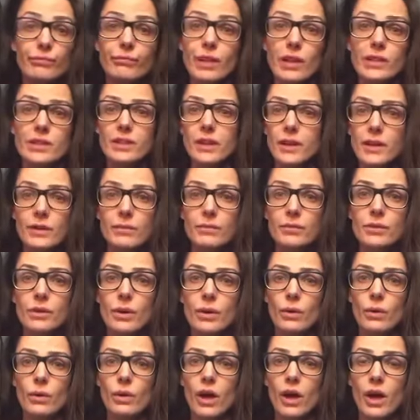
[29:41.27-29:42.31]
That's it.
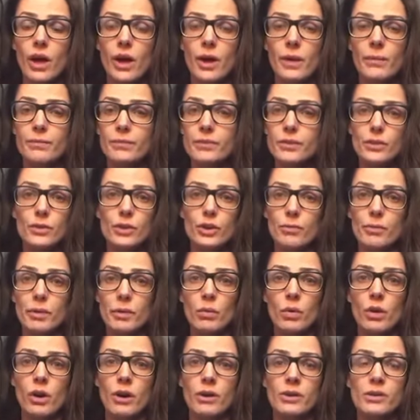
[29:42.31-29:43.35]
So you've
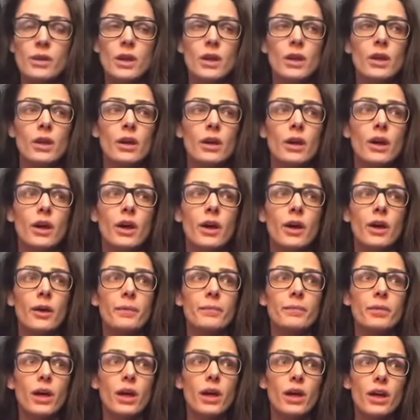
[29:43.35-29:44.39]
been warned.
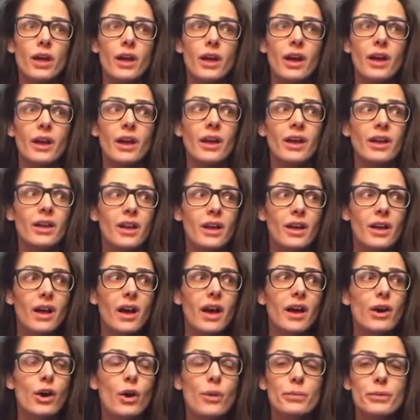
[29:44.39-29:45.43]
I
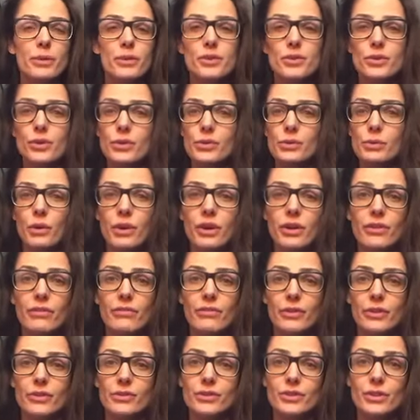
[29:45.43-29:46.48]
hope you choose one of the
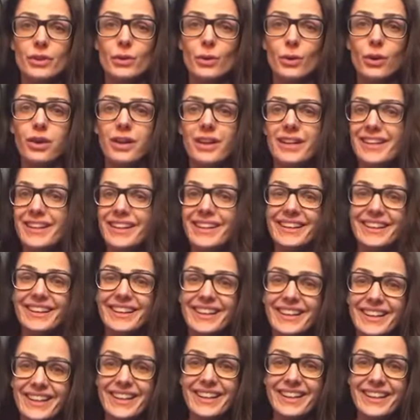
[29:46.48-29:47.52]
first two.
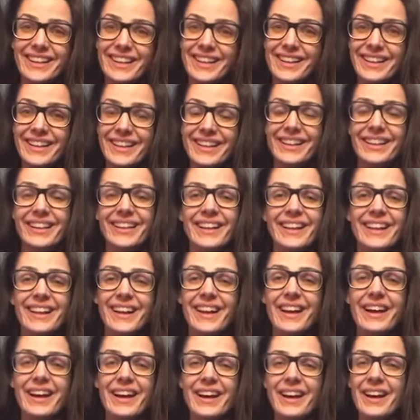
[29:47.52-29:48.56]

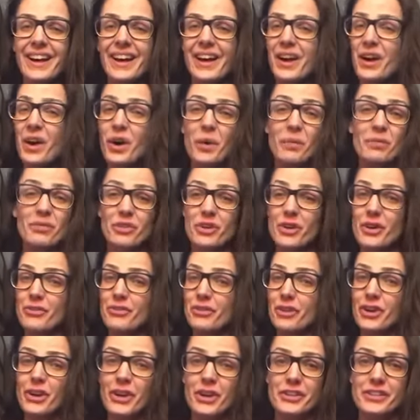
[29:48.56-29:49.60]
I hope
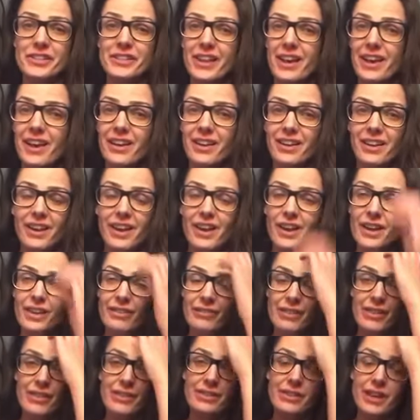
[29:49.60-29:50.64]
for your sake,
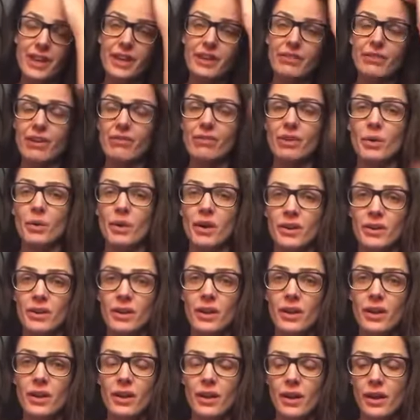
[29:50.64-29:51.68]
for the sake of everyone,
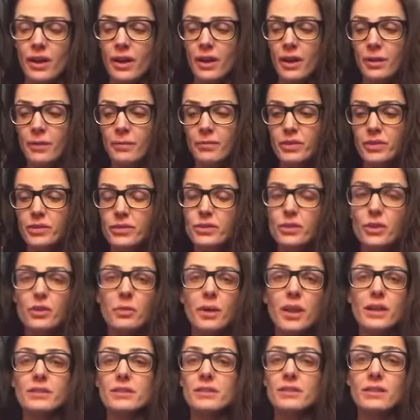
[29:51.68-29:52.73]
this
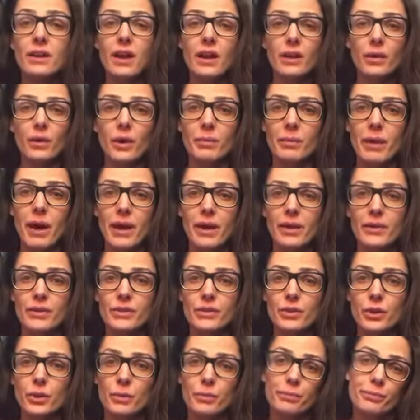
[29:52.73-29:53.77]
toothpaste is not going back in the
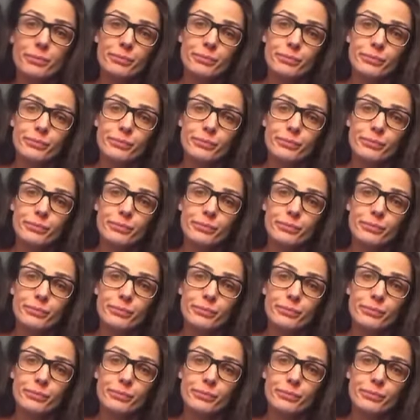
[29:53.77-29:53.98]
tube.